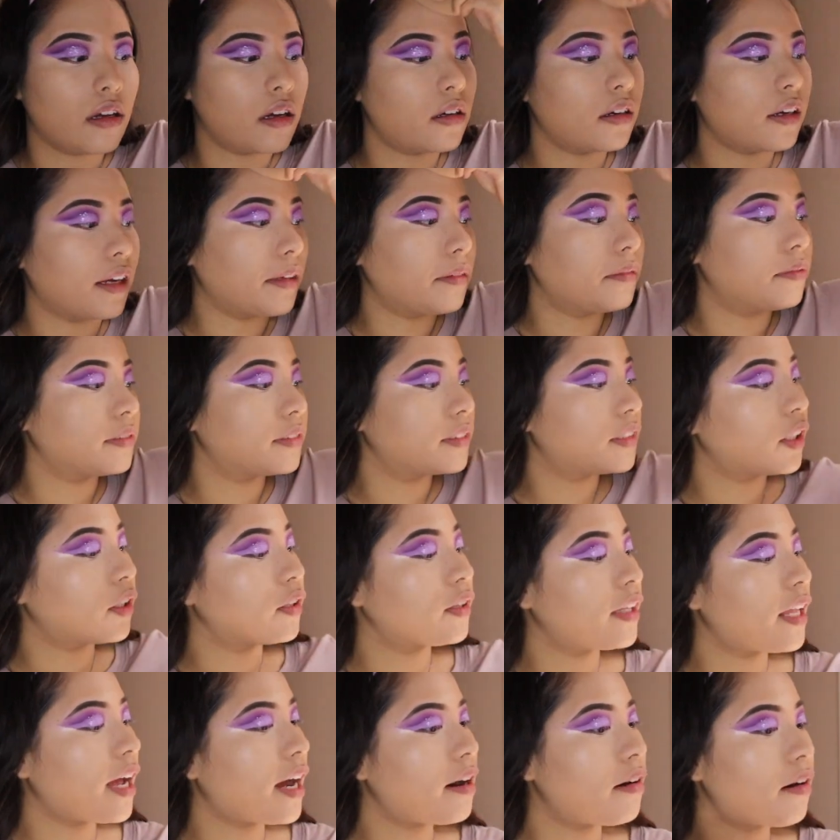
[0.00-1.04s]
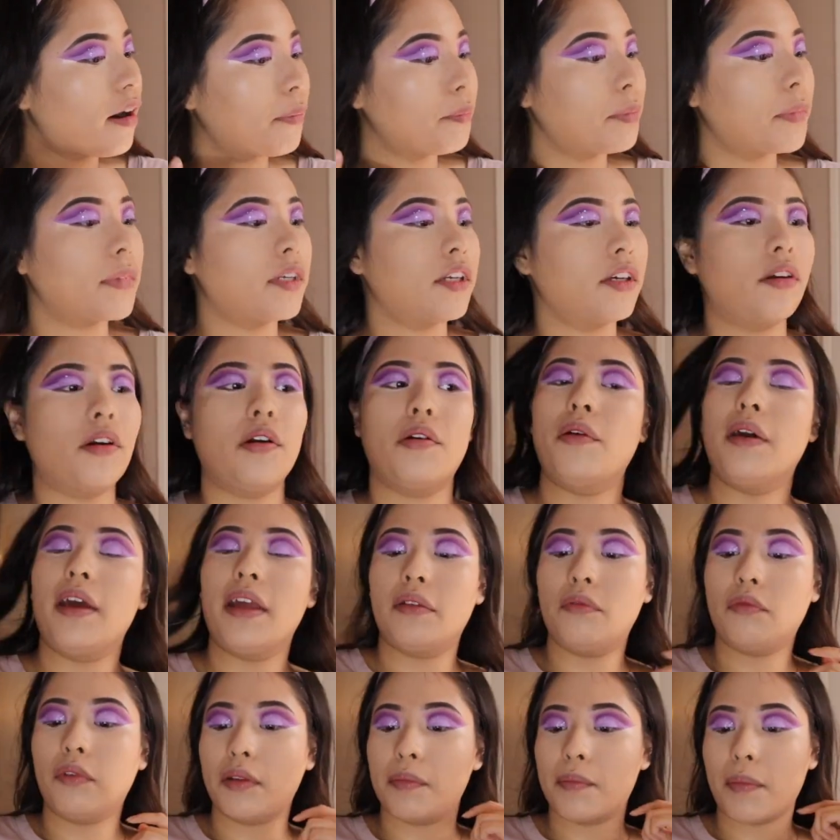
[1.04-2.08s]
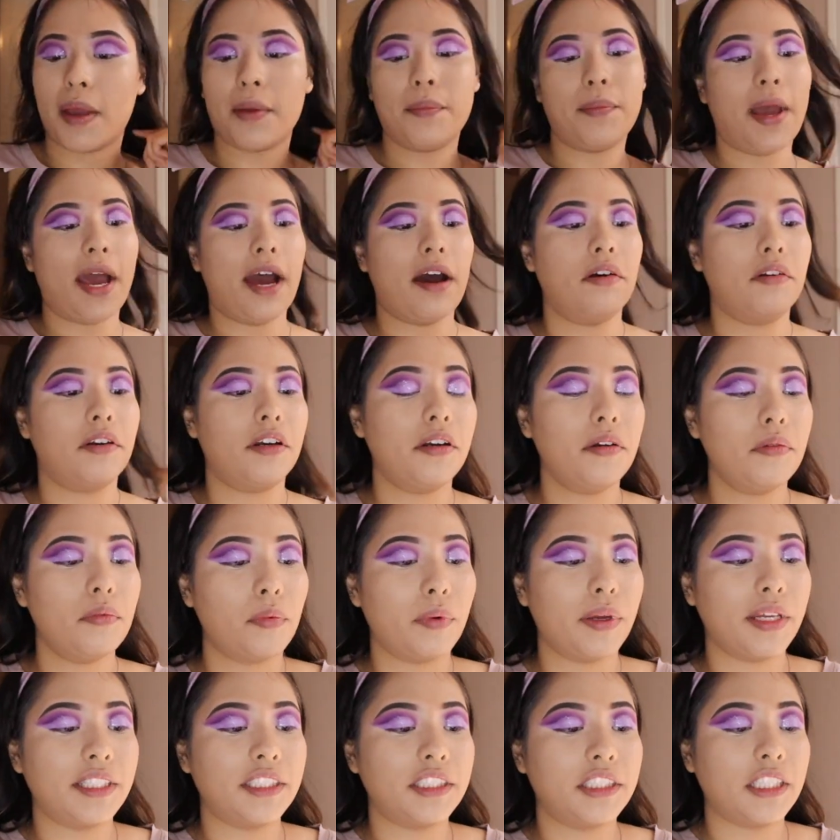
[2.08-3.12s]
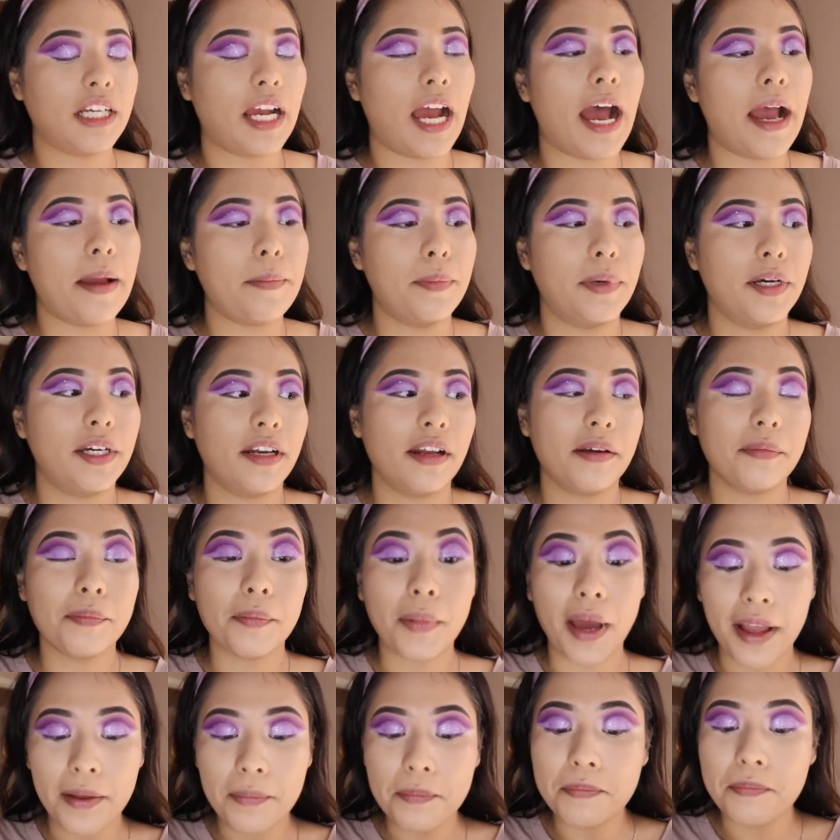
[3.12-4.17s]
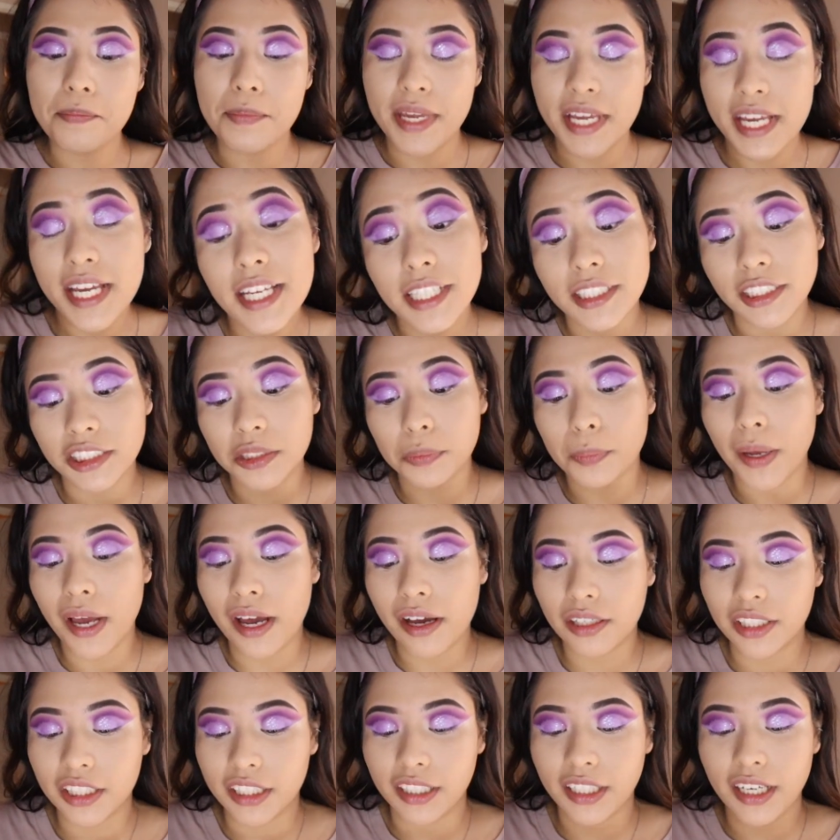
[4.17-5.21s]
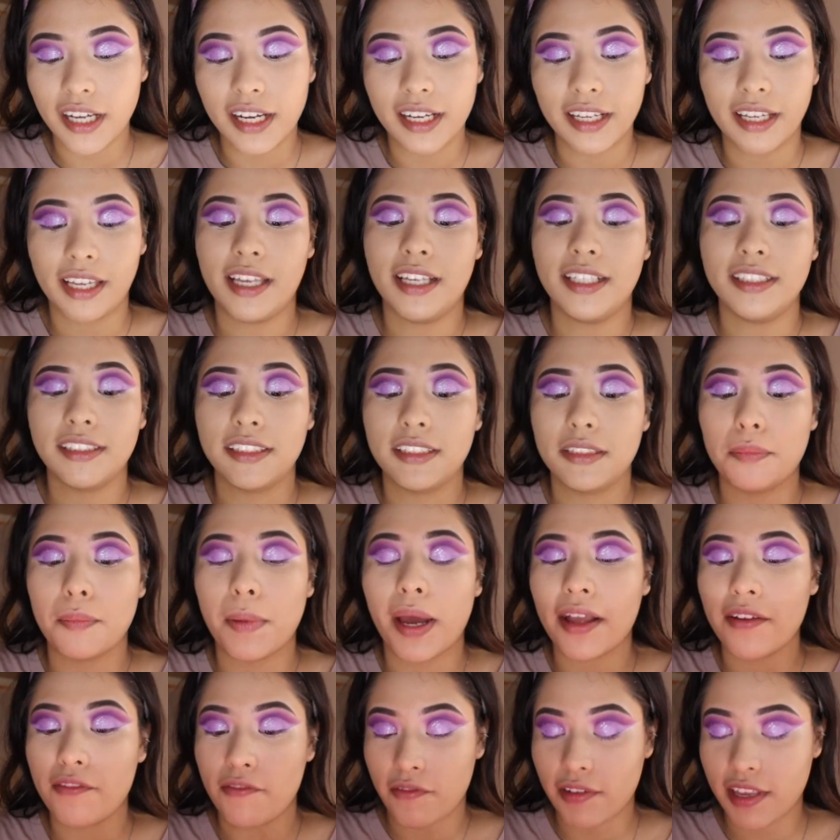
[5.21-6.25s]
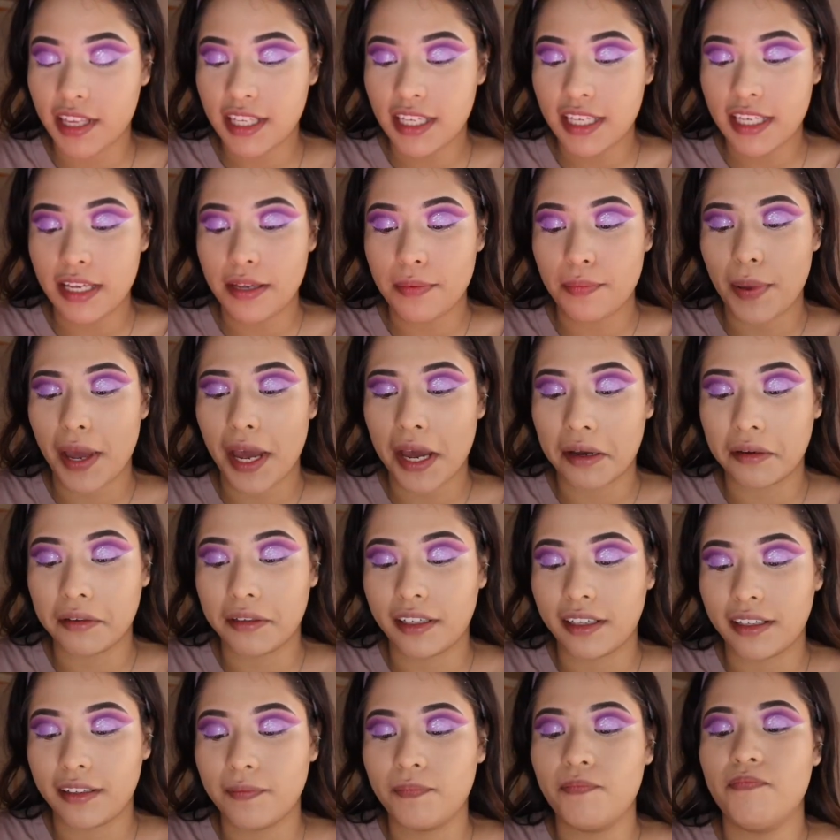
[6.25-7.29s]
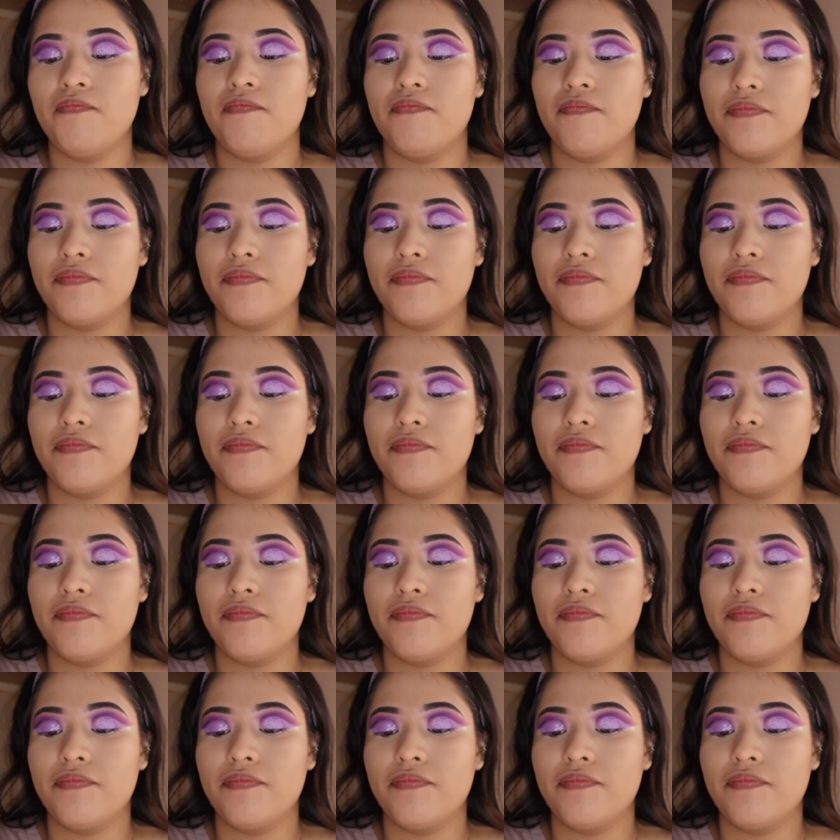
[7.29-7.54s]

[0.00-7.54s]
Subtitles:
Okay, so now I'm going to go in with my powder, which I put up my peach powder against my Fenty powder.